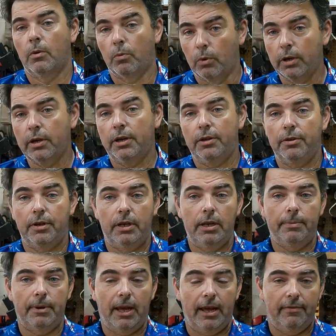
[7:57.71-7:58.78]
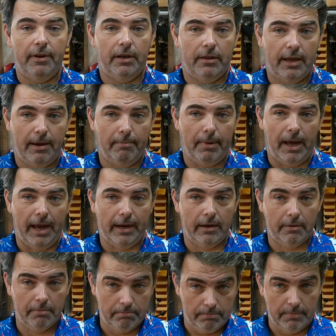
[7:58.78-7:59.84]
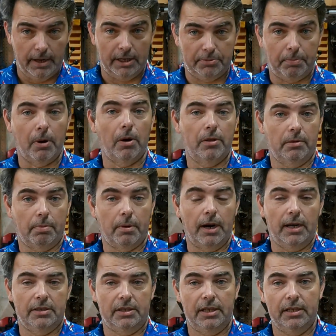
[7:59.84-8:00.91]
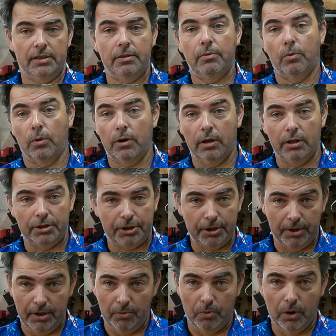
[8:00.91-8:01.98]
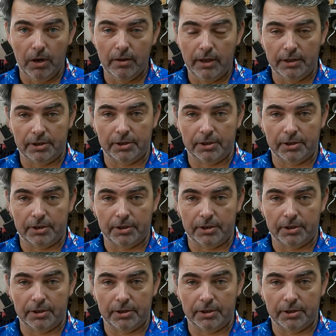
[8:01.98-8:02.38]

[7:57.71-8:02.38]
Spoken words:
We're going to do a deep dive into that bike as part of the process. We're going to show you where they